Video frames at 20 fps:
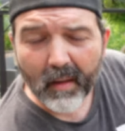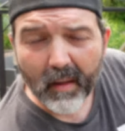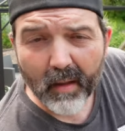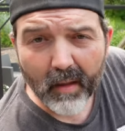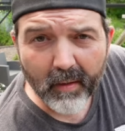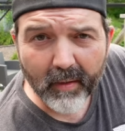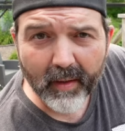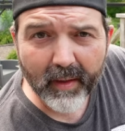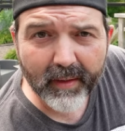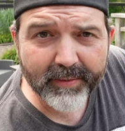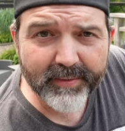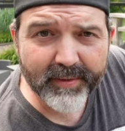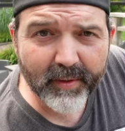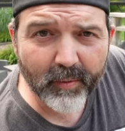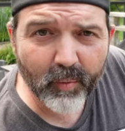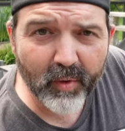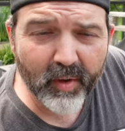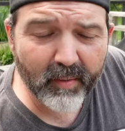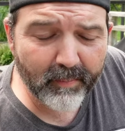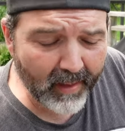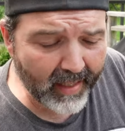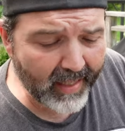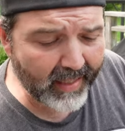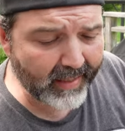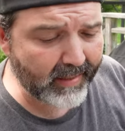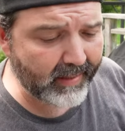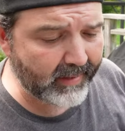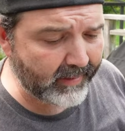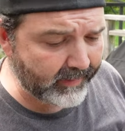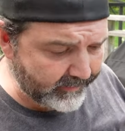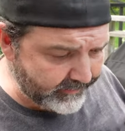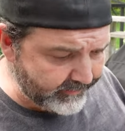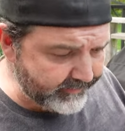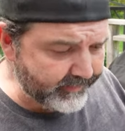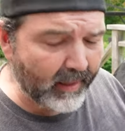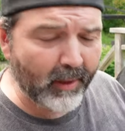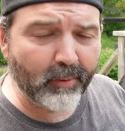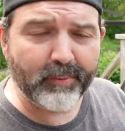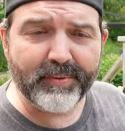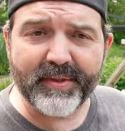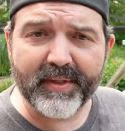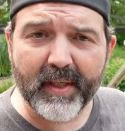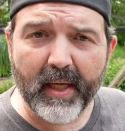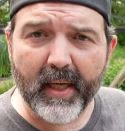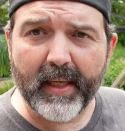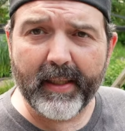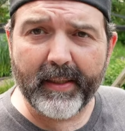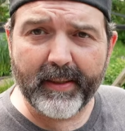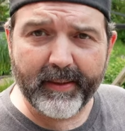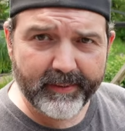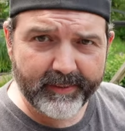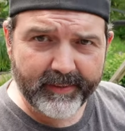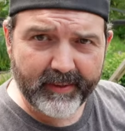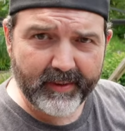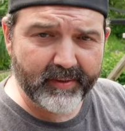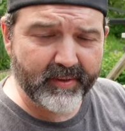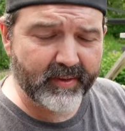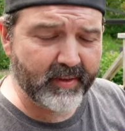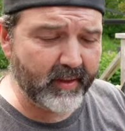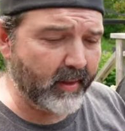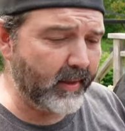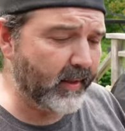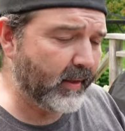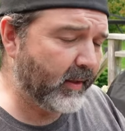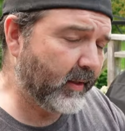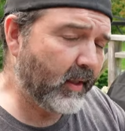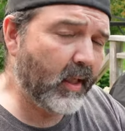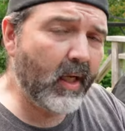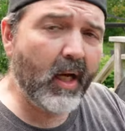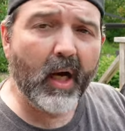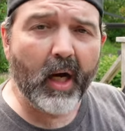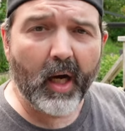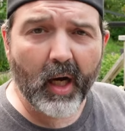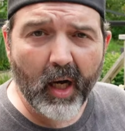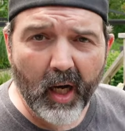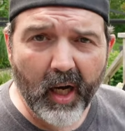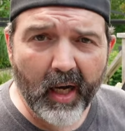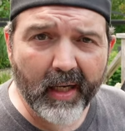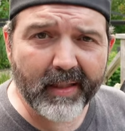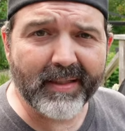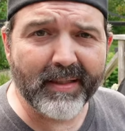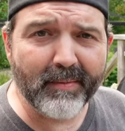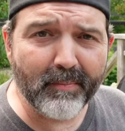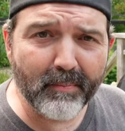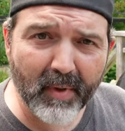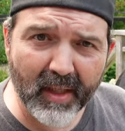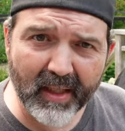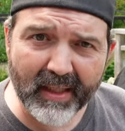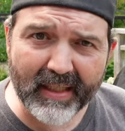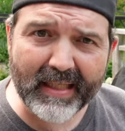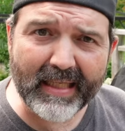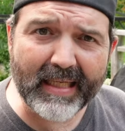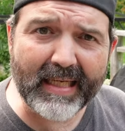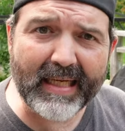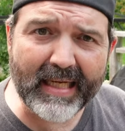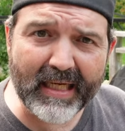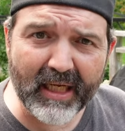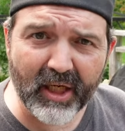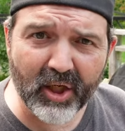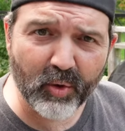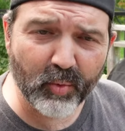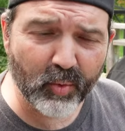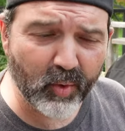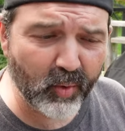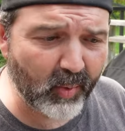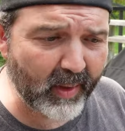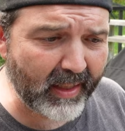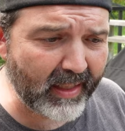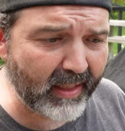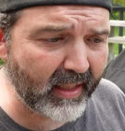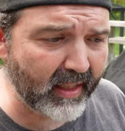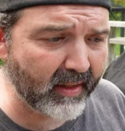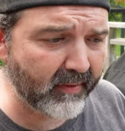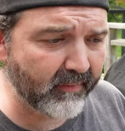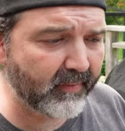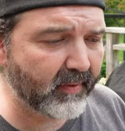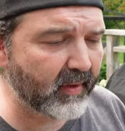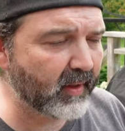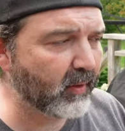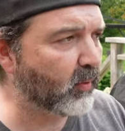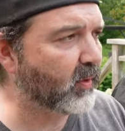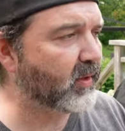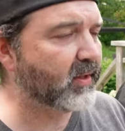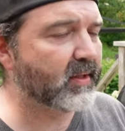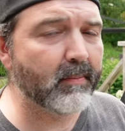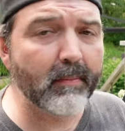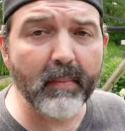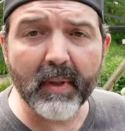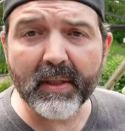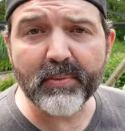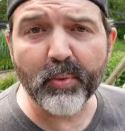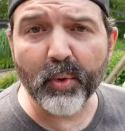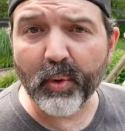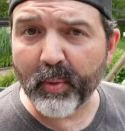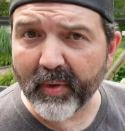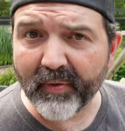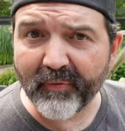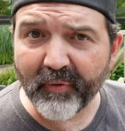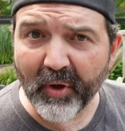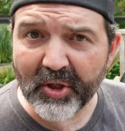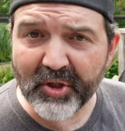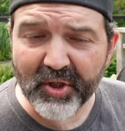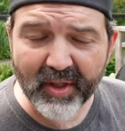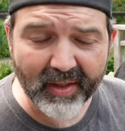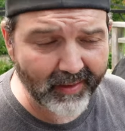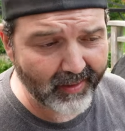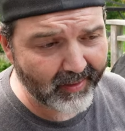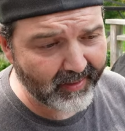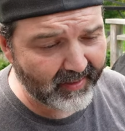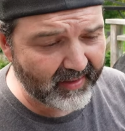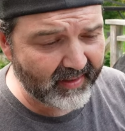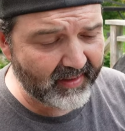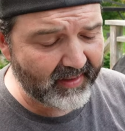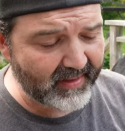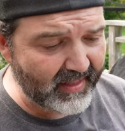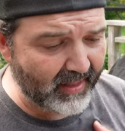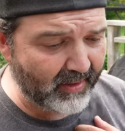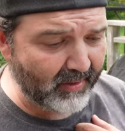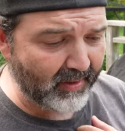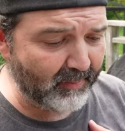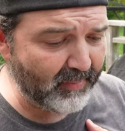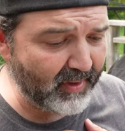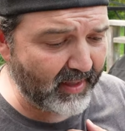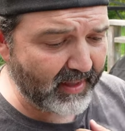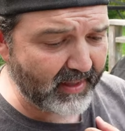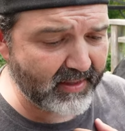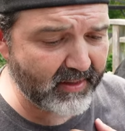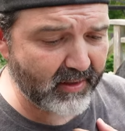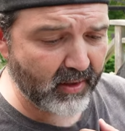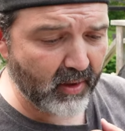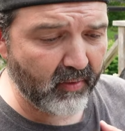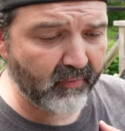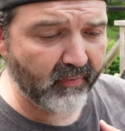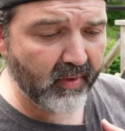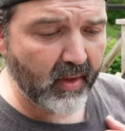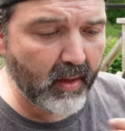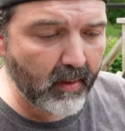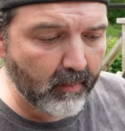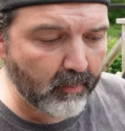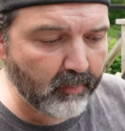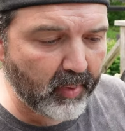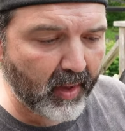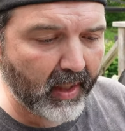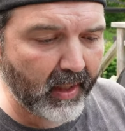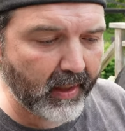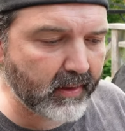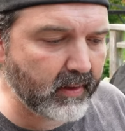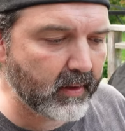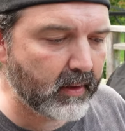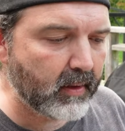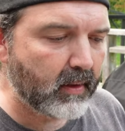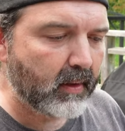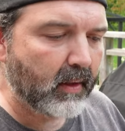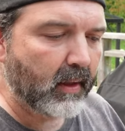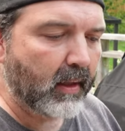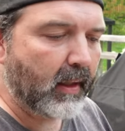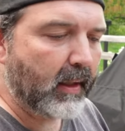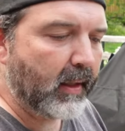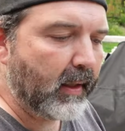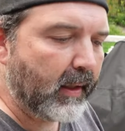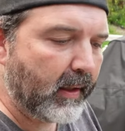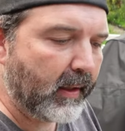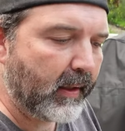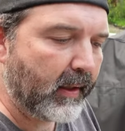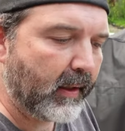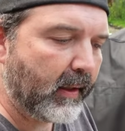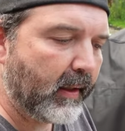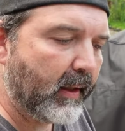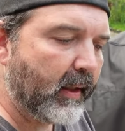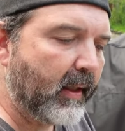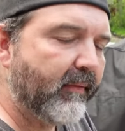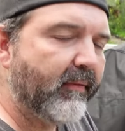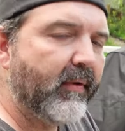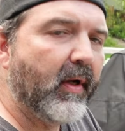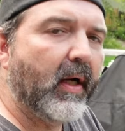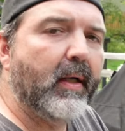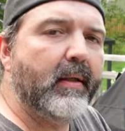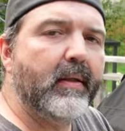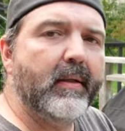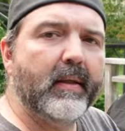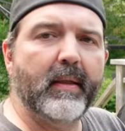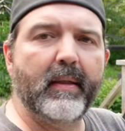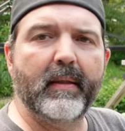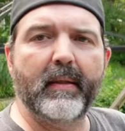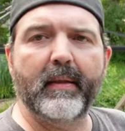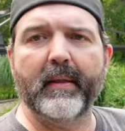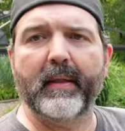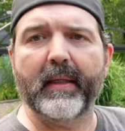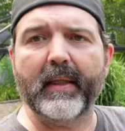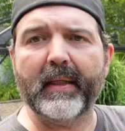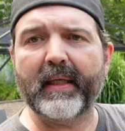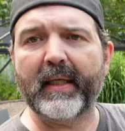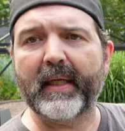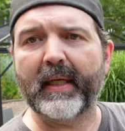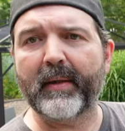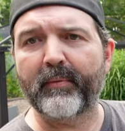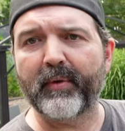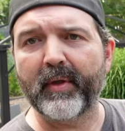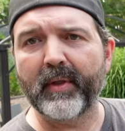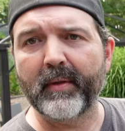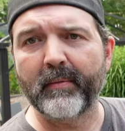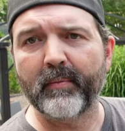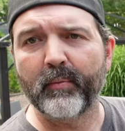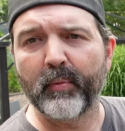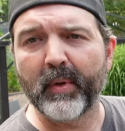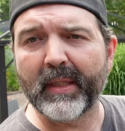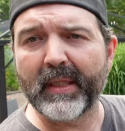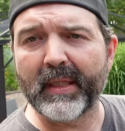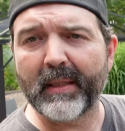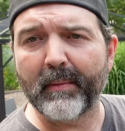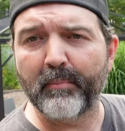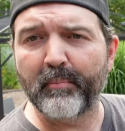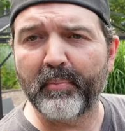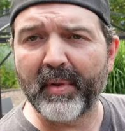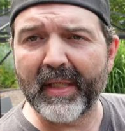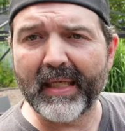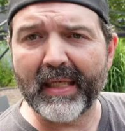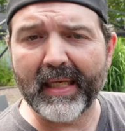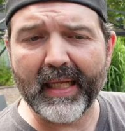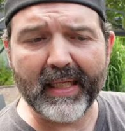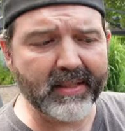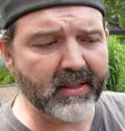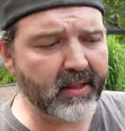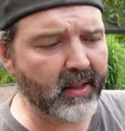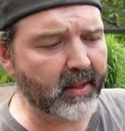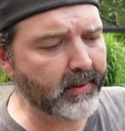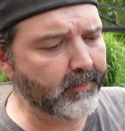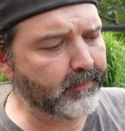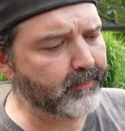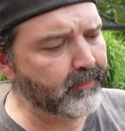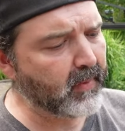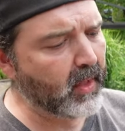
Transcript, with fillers: All right, so we're back outside. It's uh, hot and muggy here where we live. It was much more refreshing down at Peggy's Cove, but uh, I've got the camera with the big lens on it.